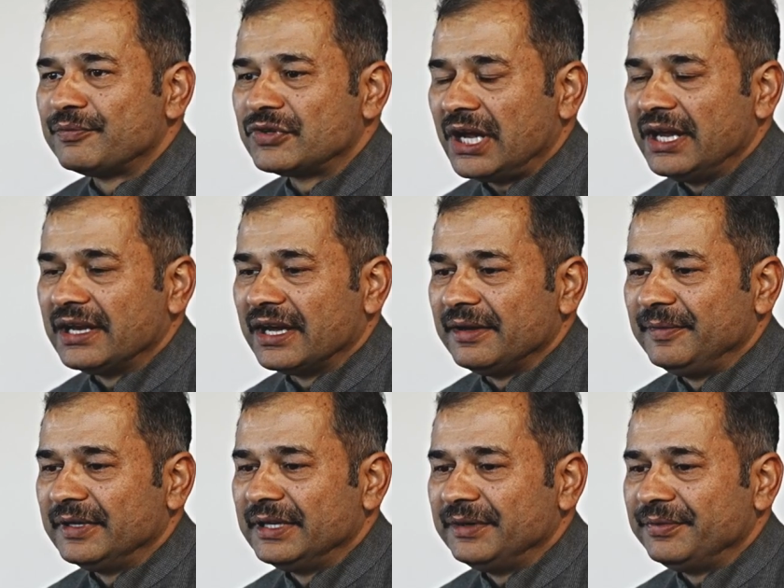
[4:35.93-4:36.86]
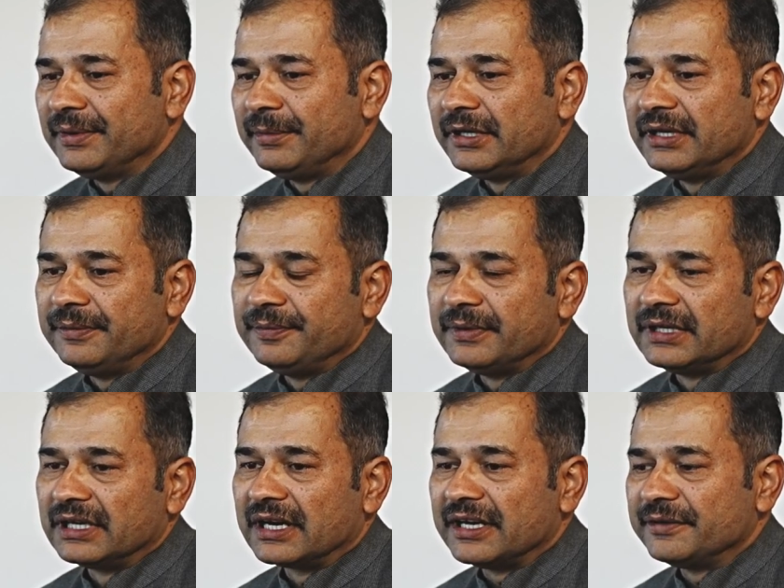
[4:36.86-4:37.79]
China, even if
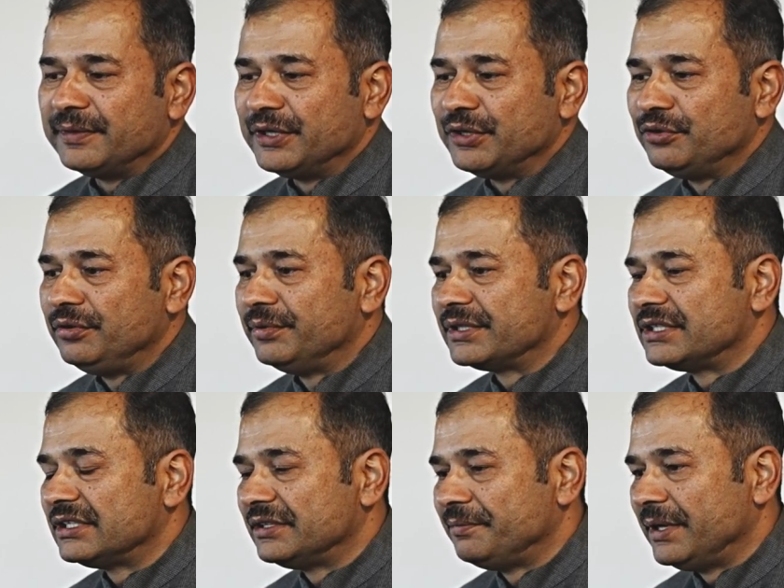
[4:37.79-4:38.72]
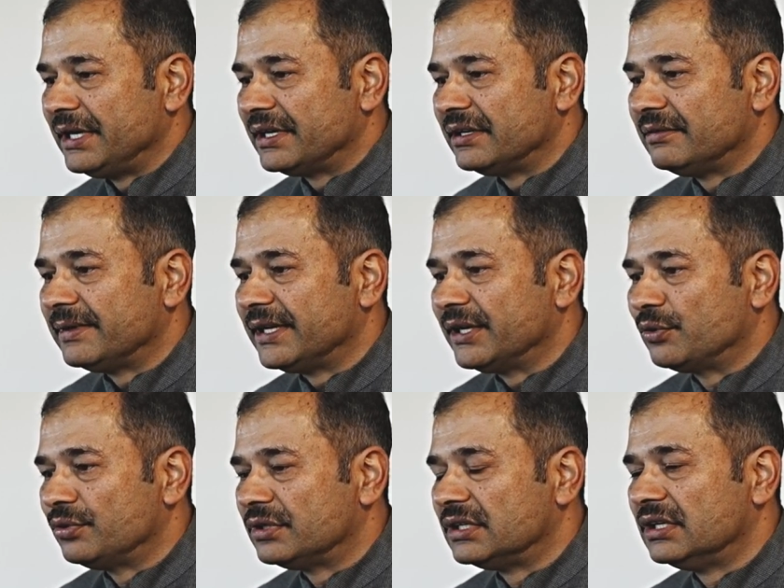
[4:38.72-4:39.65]
Kathmandu University maintained very
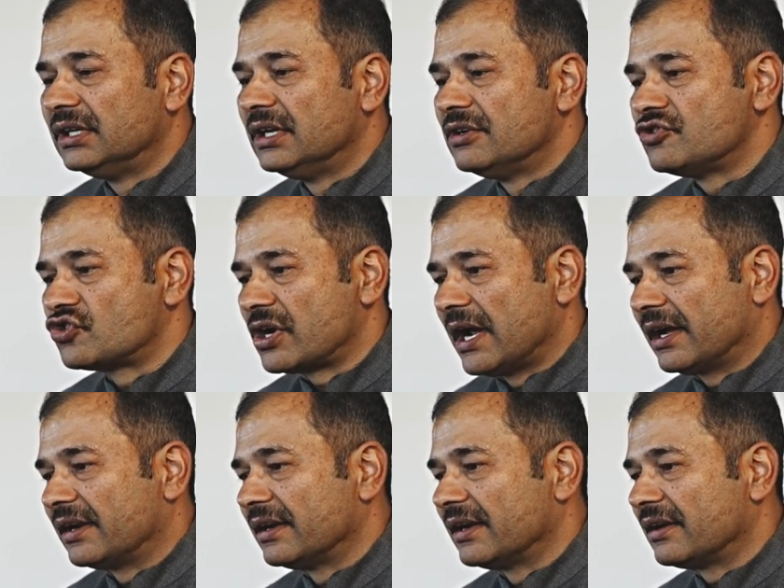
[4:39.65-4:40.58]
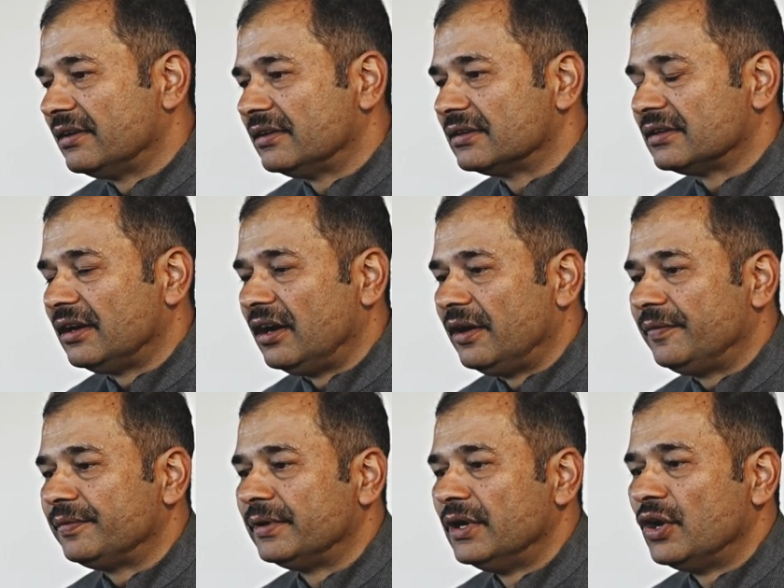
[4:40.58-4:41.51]
good track record
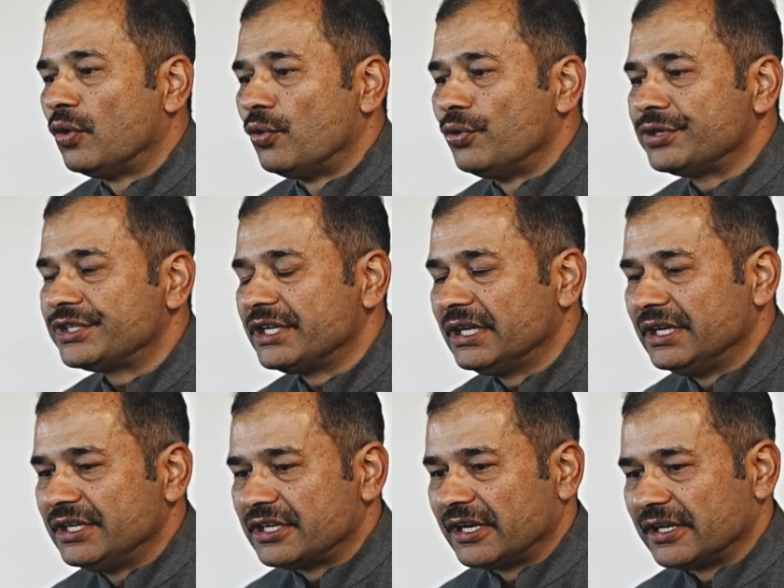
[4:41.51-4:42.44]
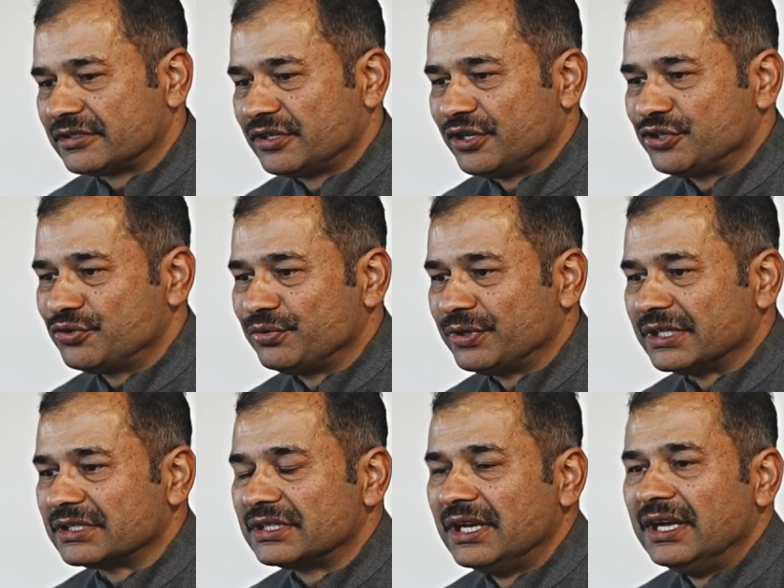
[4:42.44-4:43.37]
of hosting international
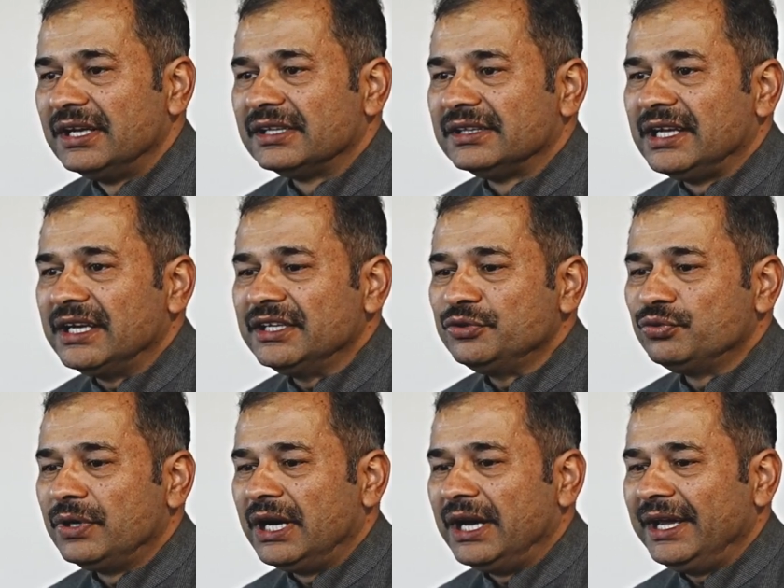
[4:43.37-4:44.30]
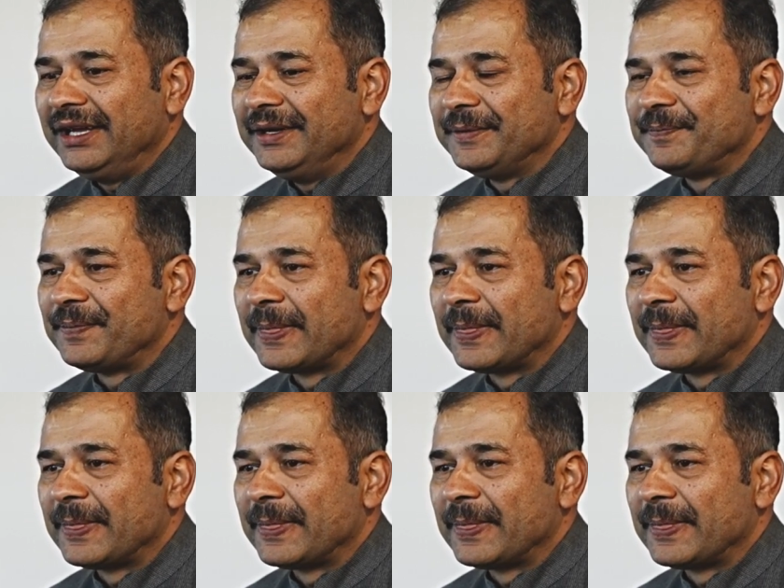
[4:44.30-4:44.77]
students. That is why